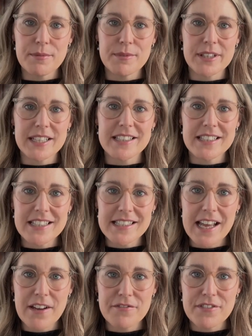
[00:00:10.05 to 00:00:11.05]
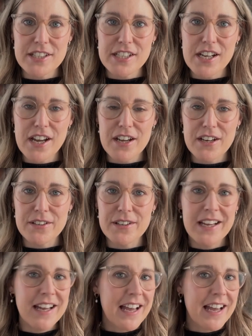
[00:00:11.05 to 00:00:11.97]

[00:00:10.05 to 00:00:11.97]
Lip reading: I'm doing a sit down video